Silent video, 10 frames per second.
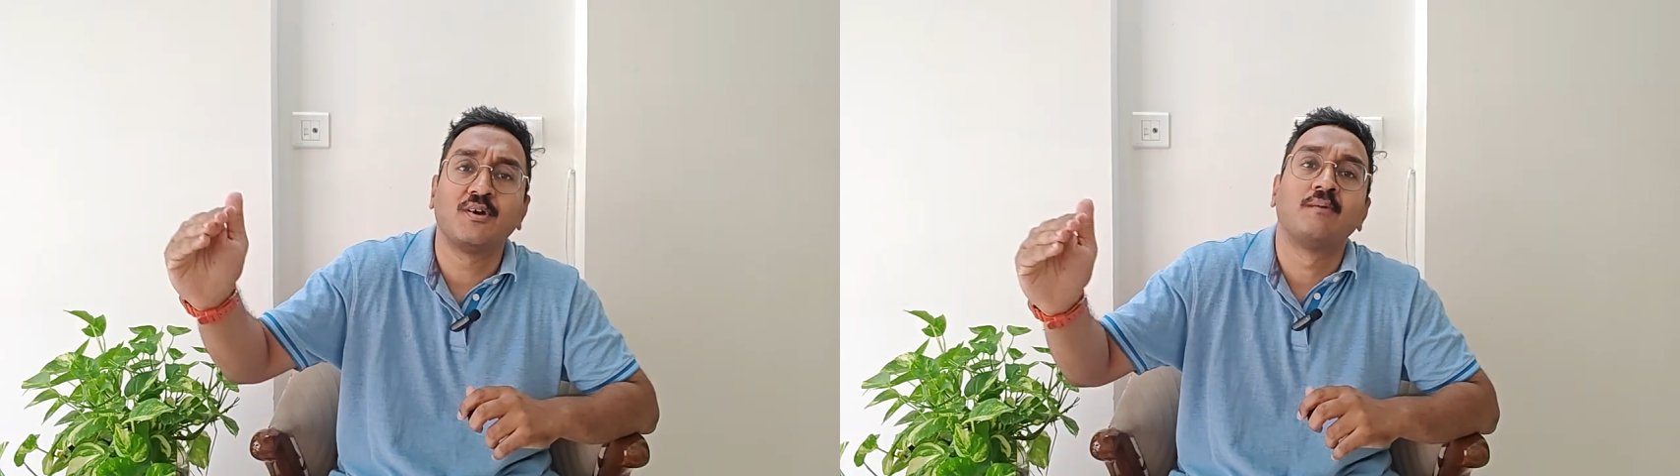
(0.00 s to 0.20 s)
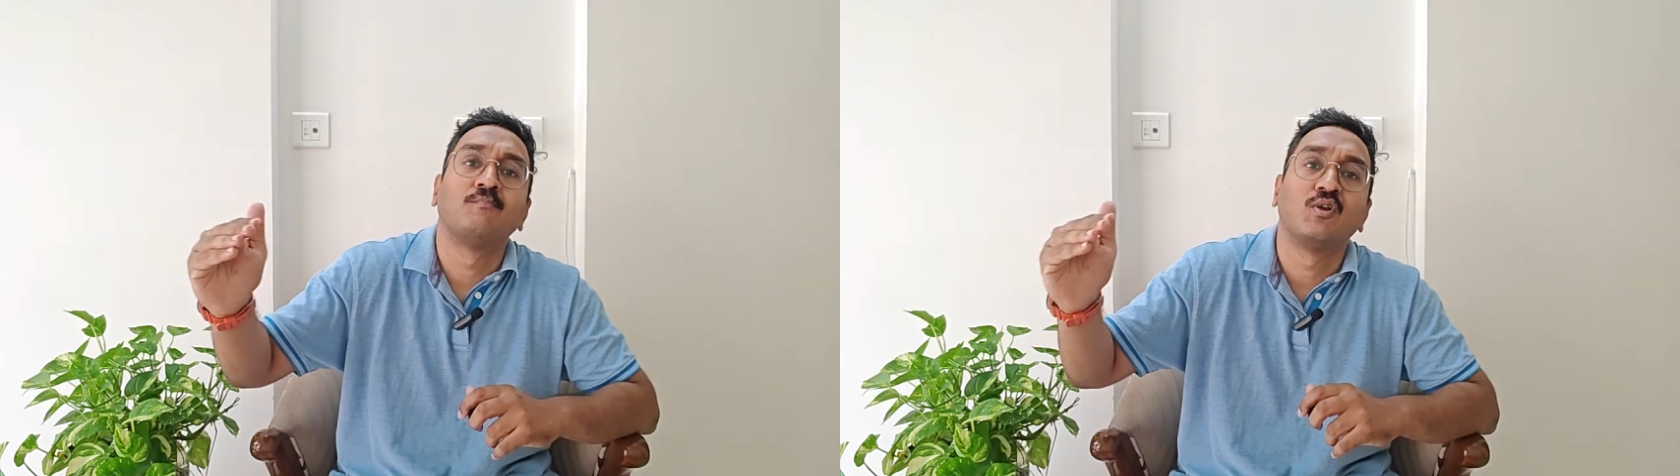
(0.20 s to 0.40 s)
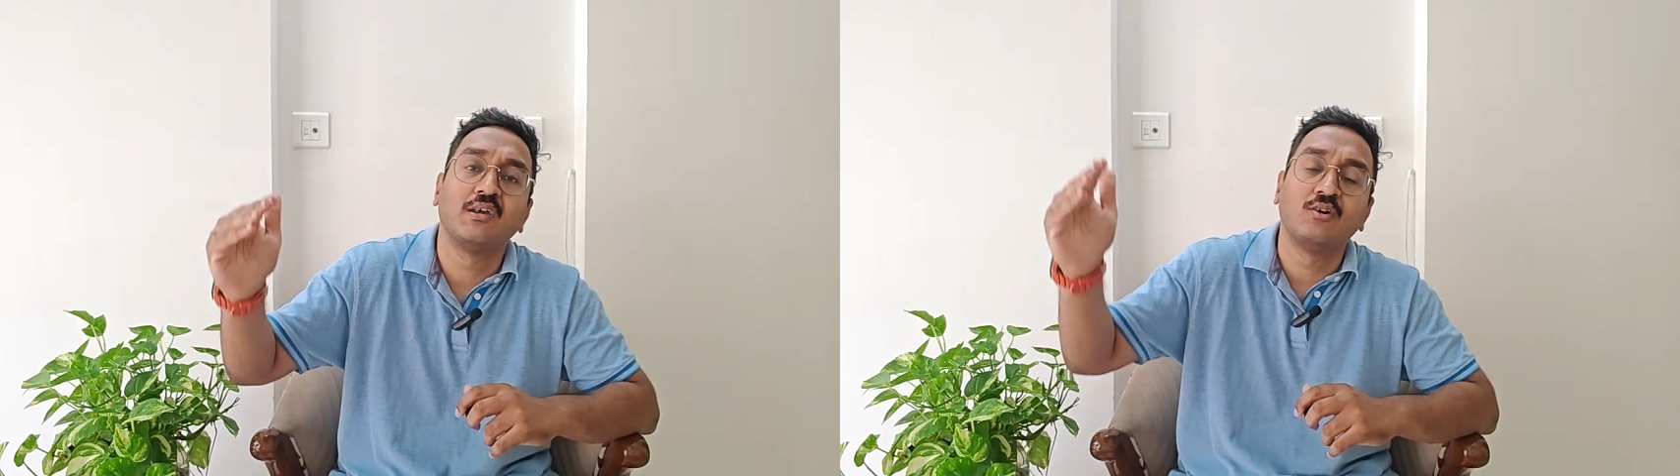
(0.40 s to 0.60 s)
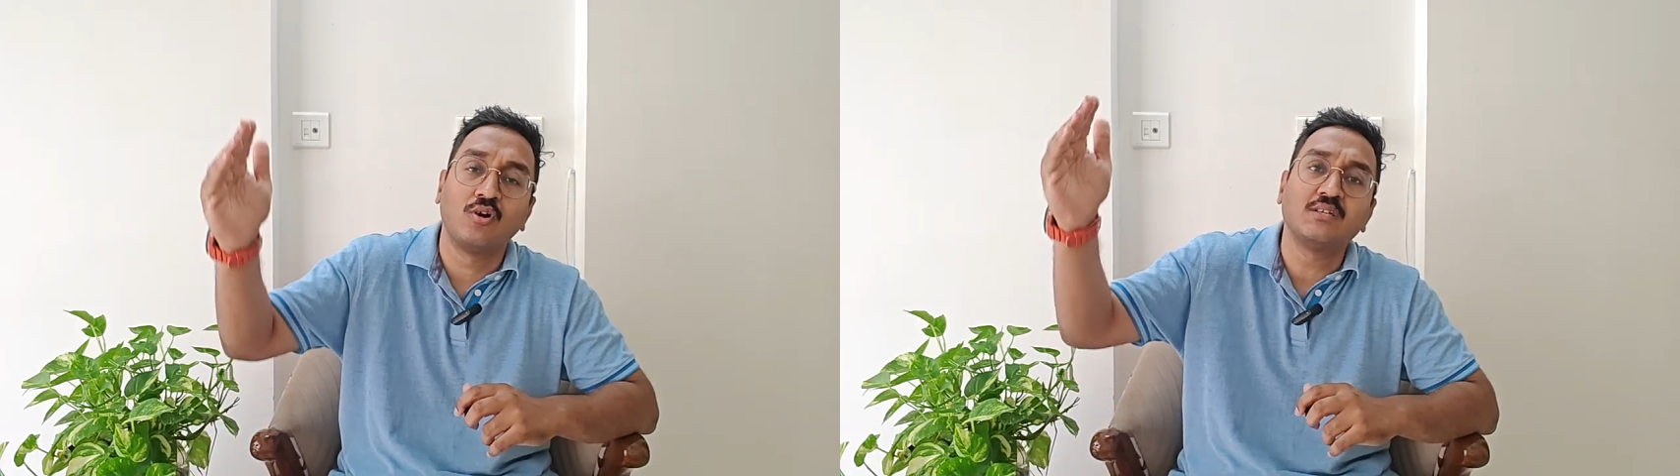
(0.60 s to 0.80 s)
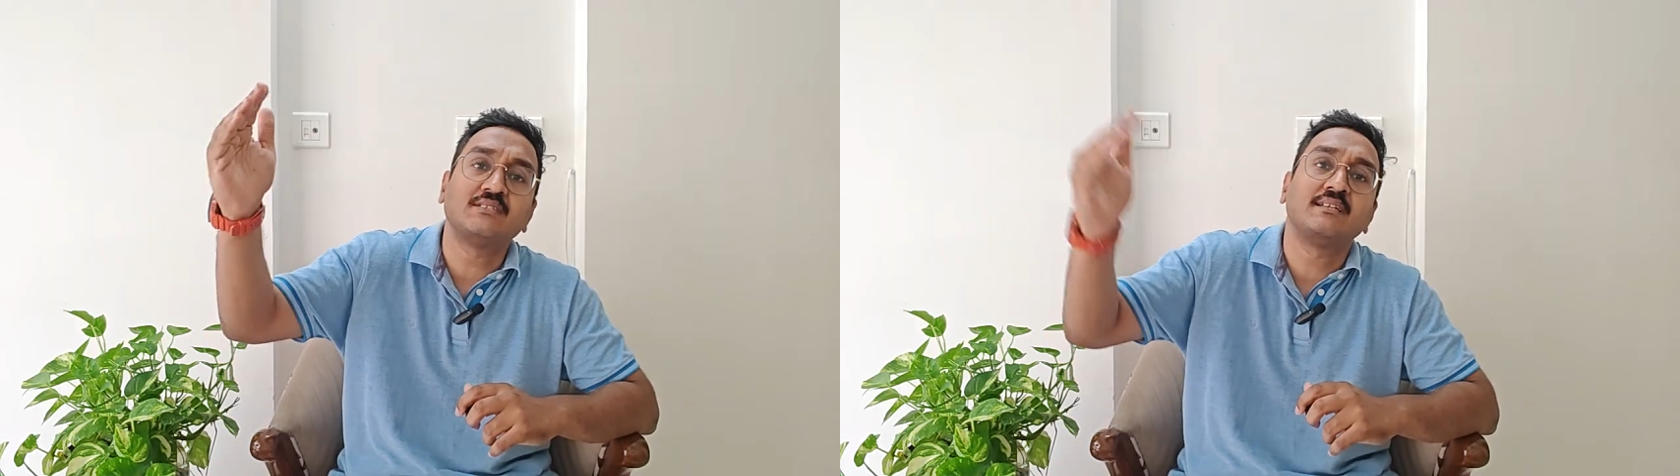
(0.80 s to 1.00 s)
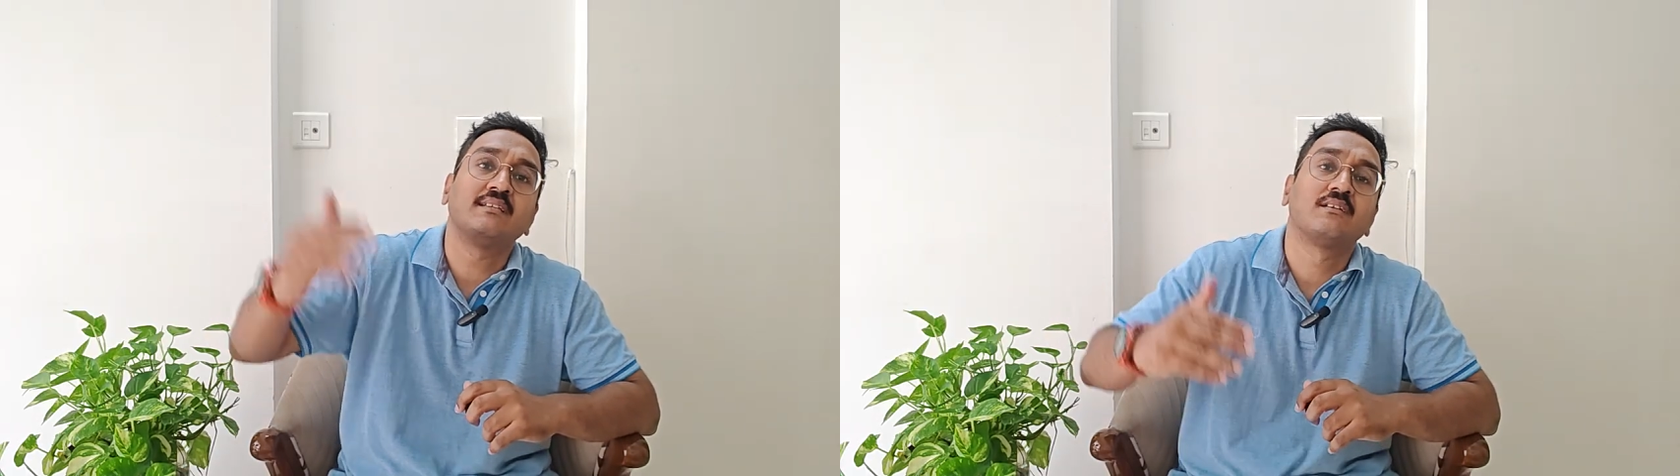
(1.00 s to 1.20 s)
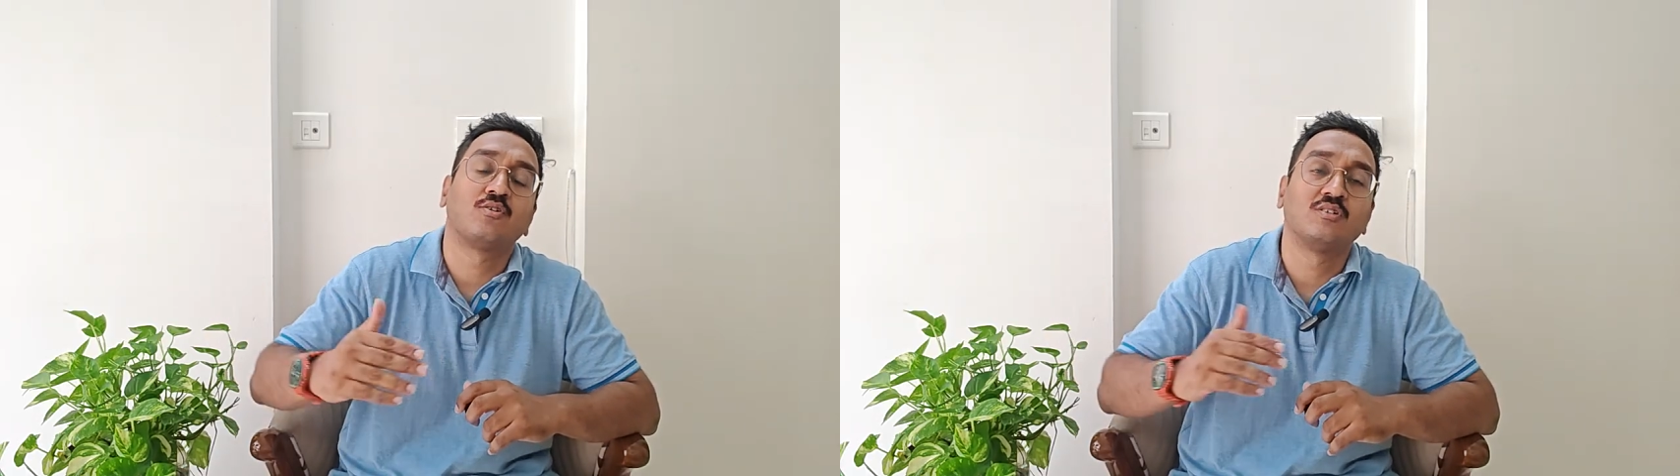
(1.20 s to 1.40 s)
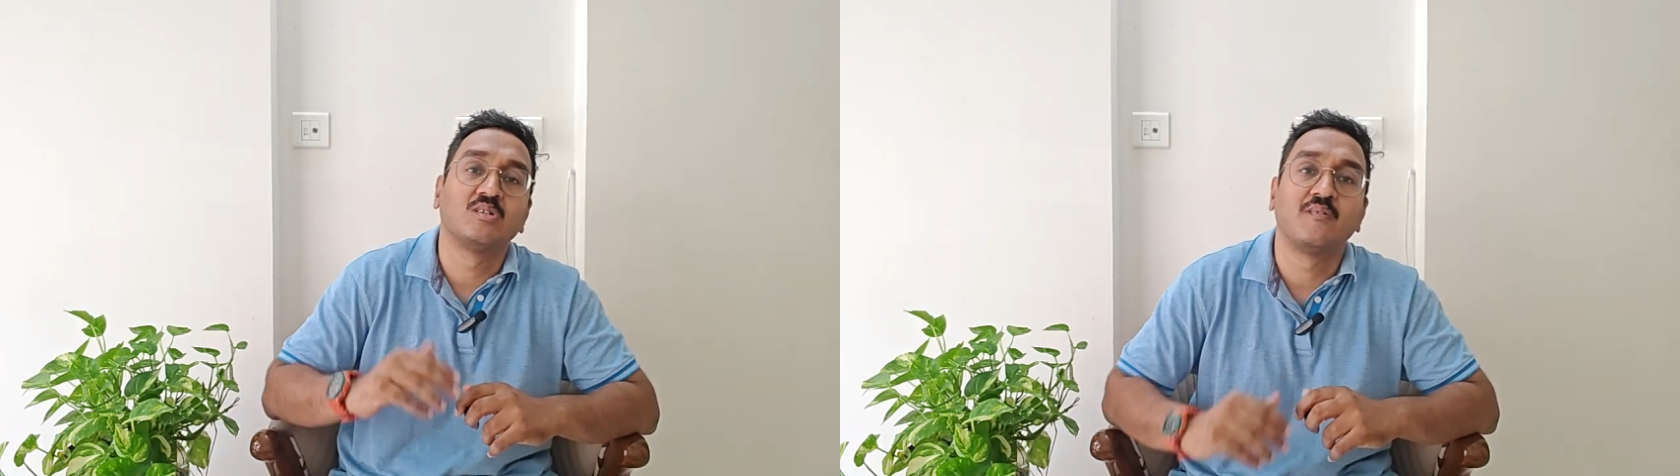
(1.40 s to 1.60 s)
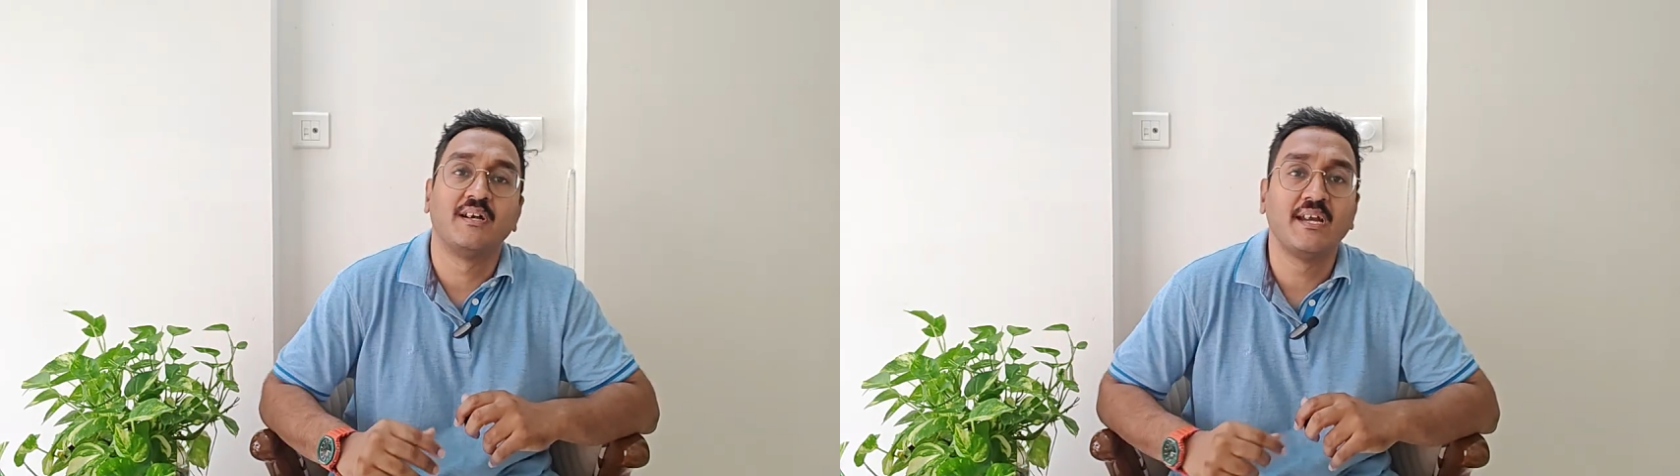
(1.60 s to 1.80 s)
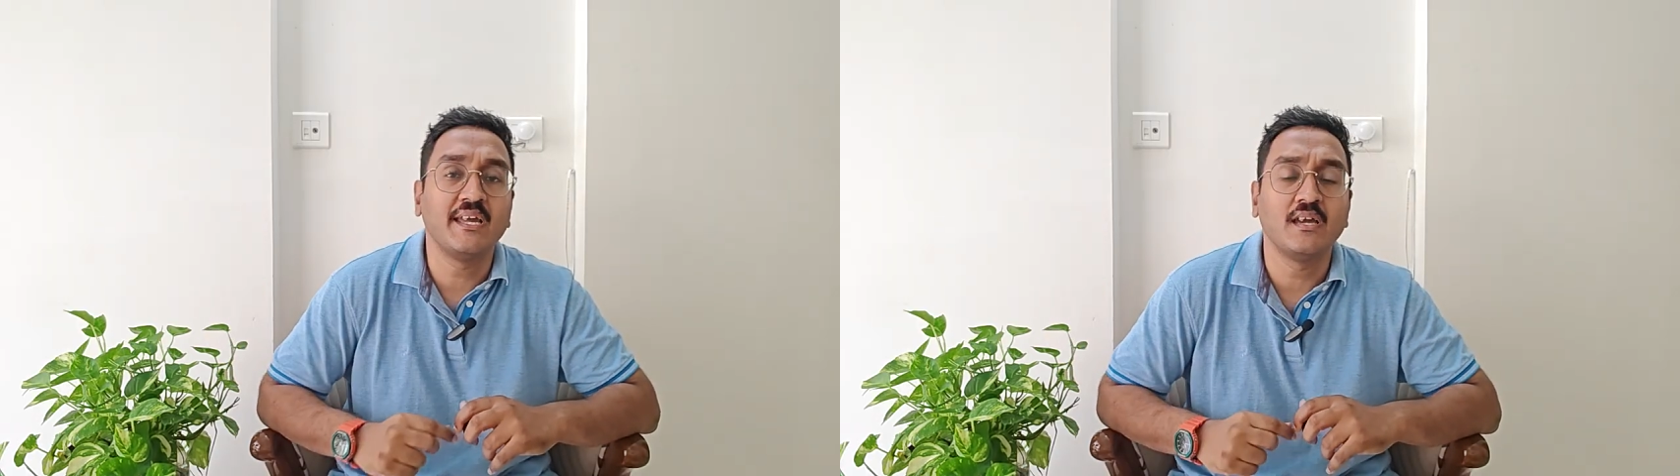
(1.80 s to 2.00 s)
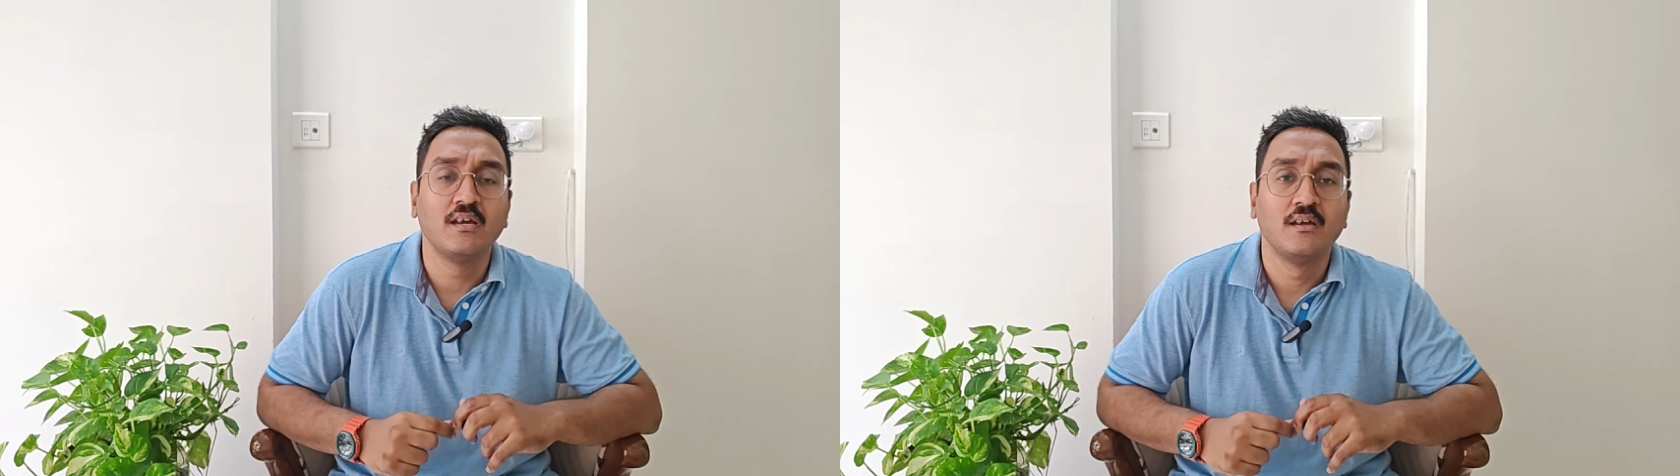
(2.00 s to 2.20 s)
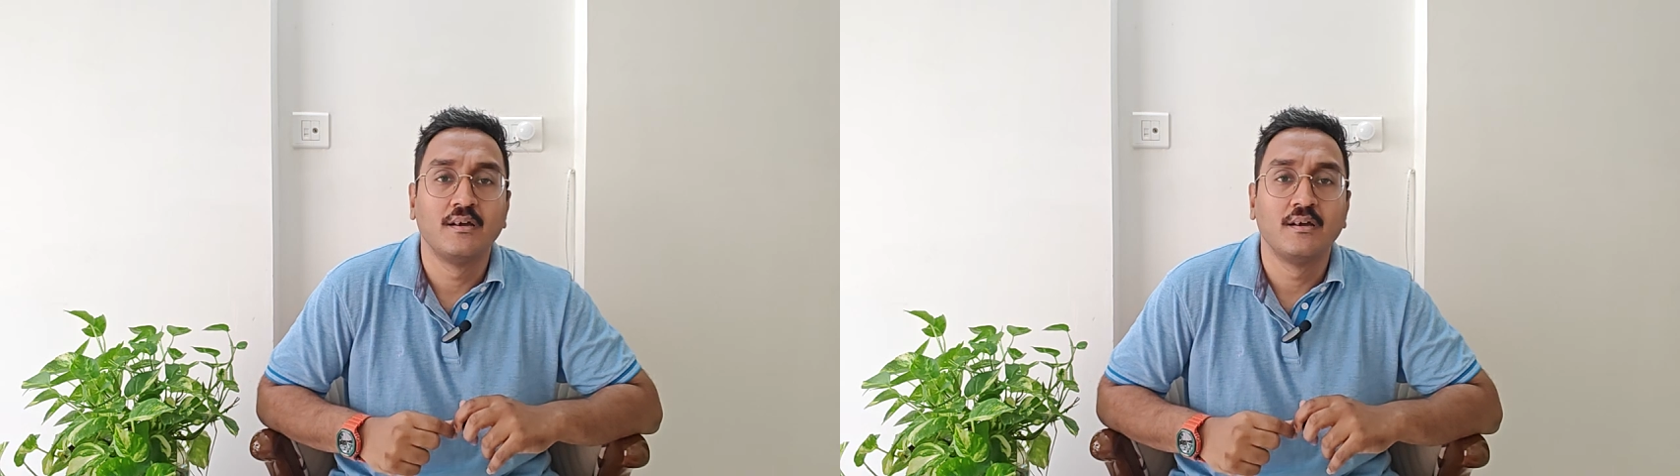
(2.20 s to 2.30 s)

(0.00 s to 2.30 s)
your employee costs and consequently